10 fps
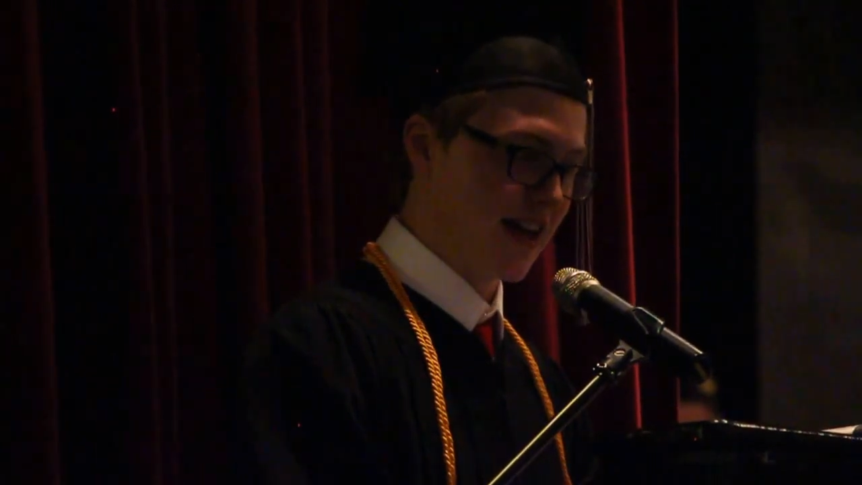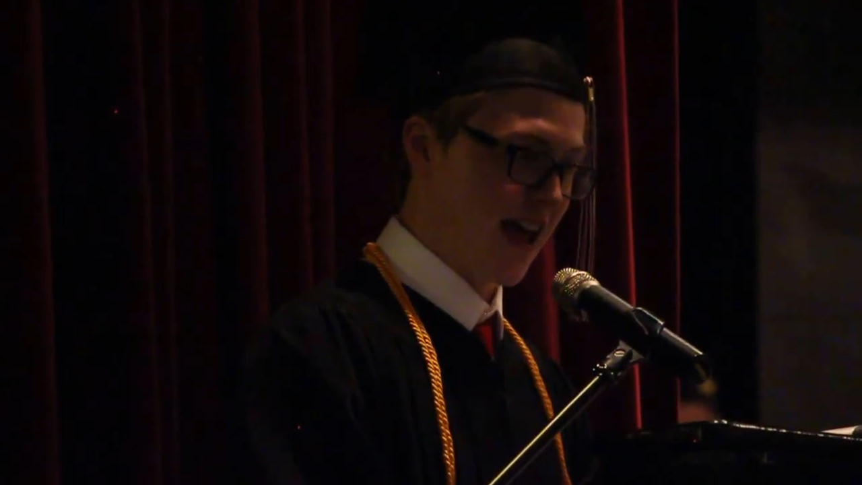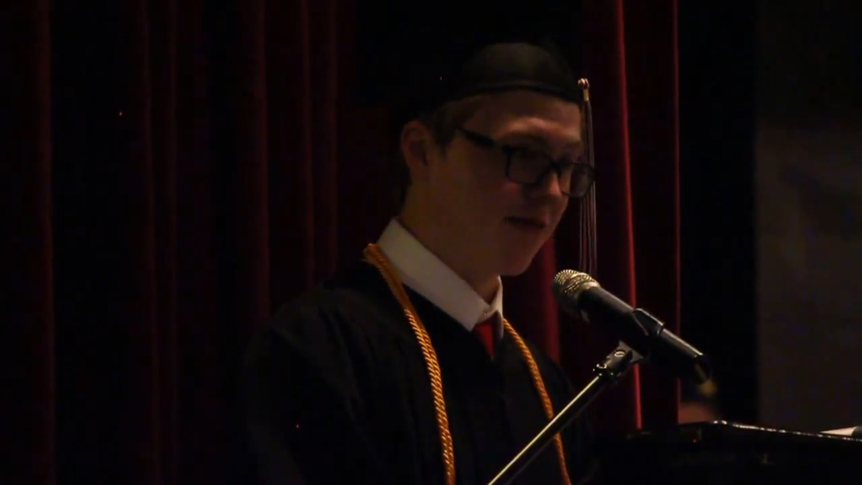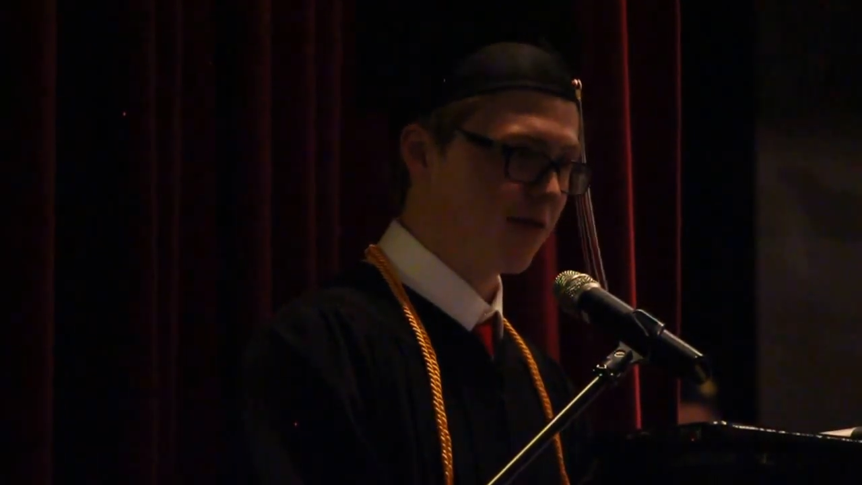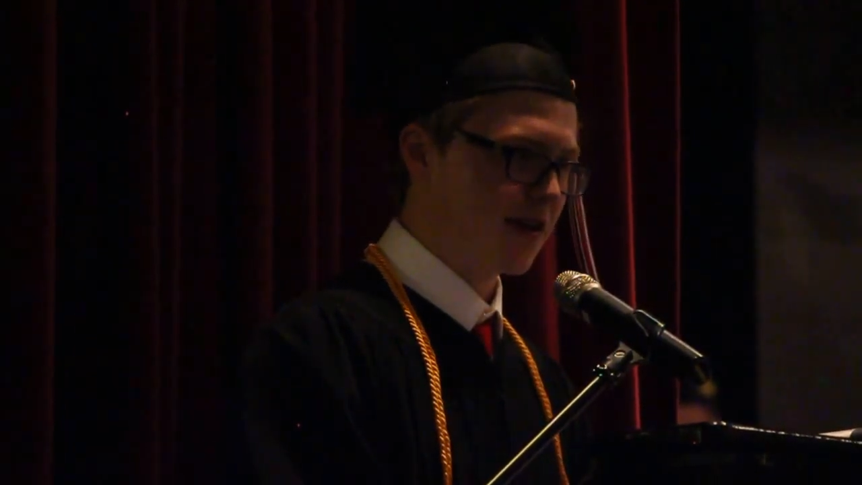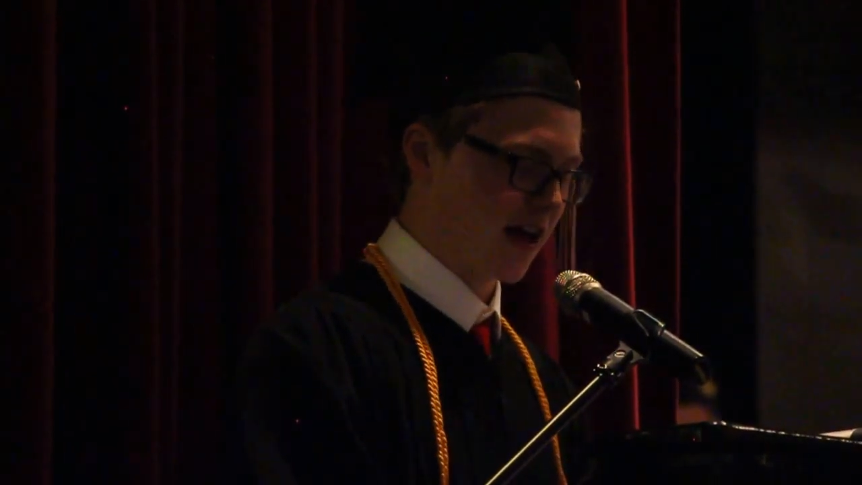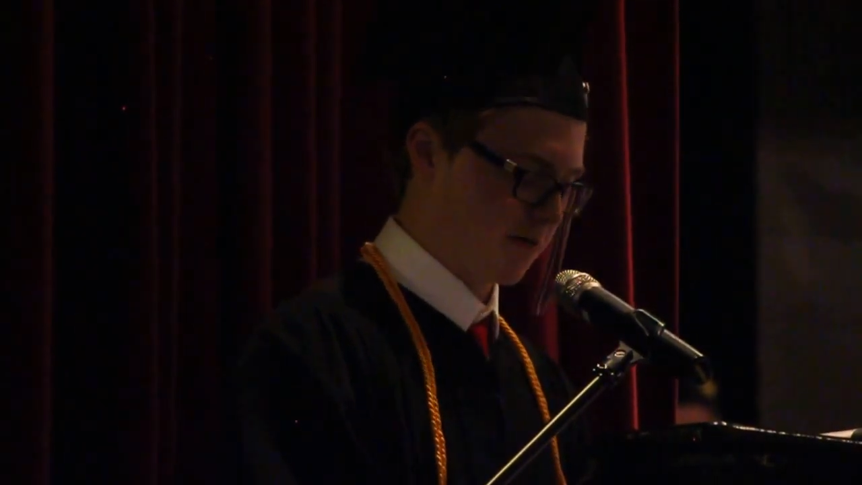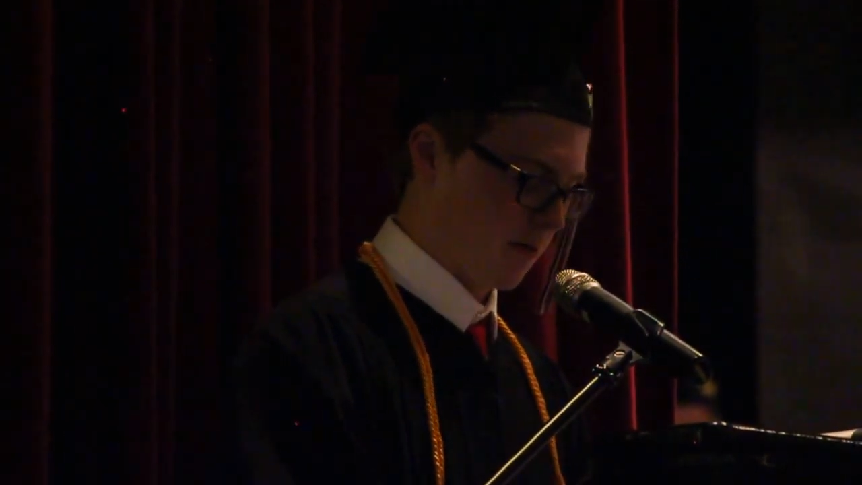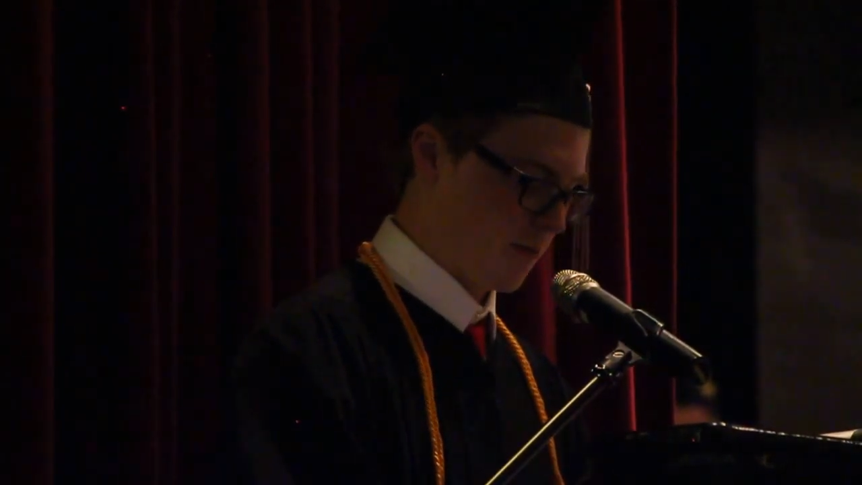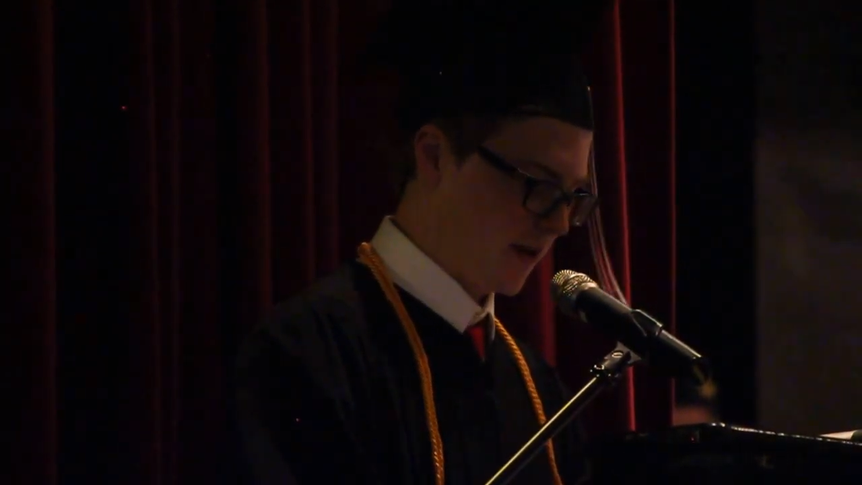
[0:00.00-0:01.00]
into every
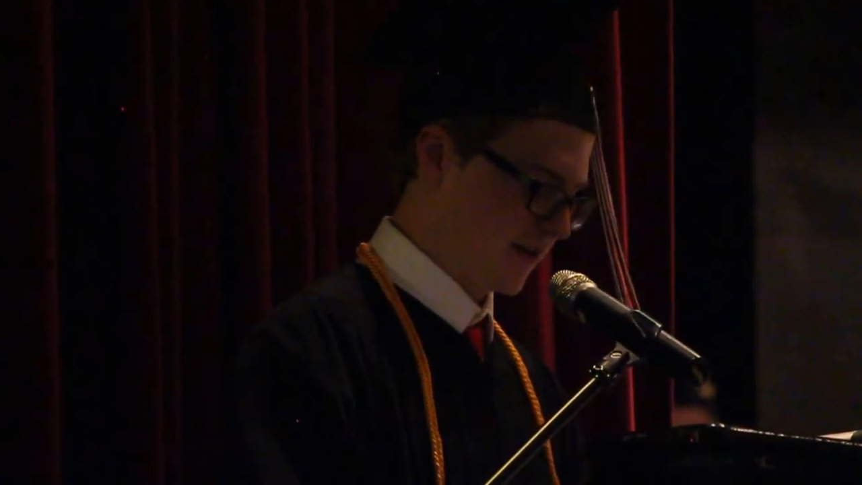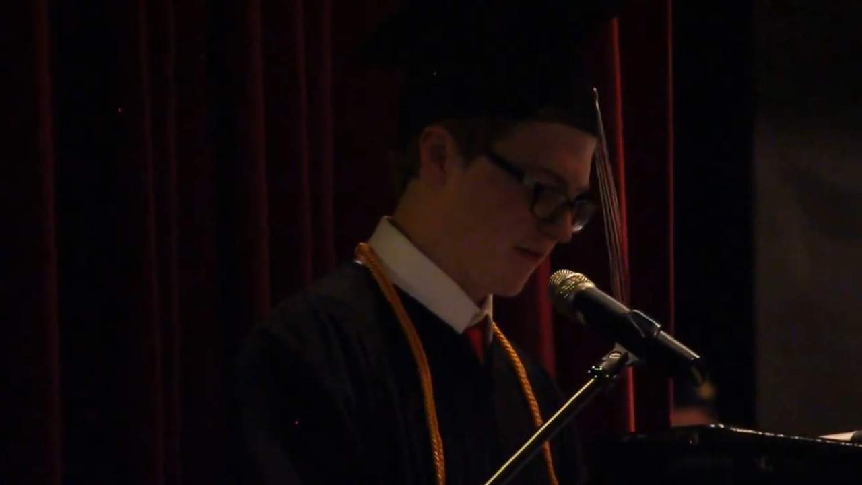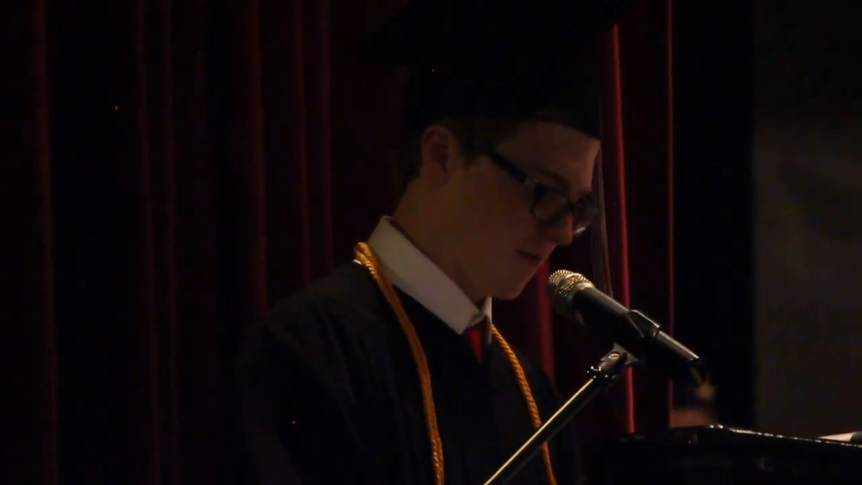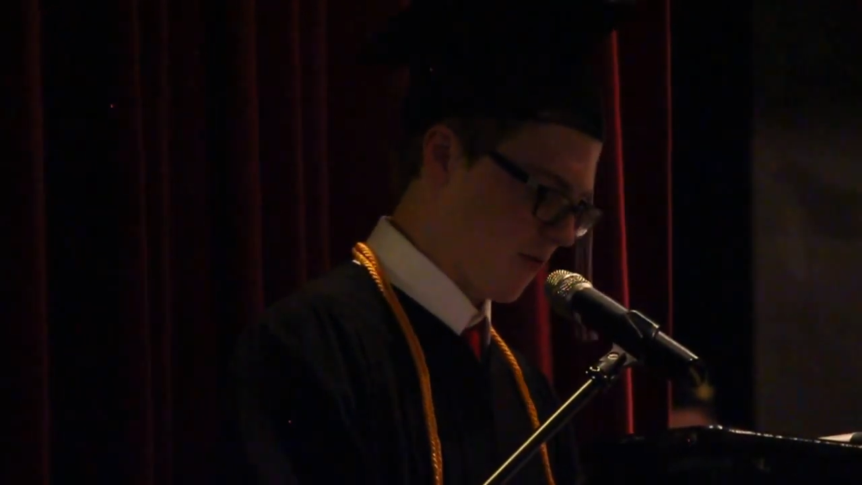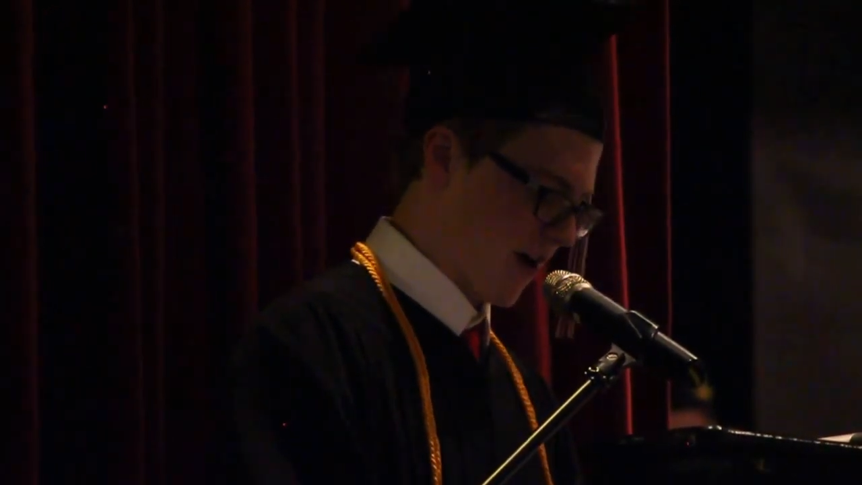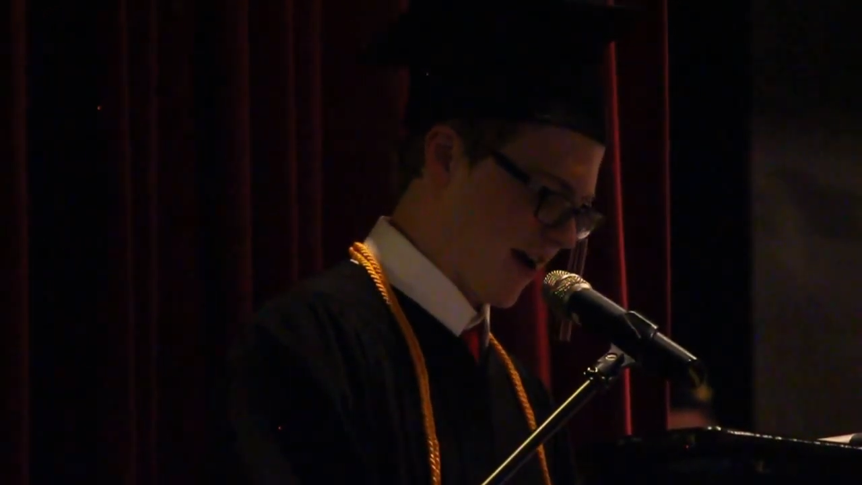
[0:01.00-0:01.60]
cuttable piece of the poor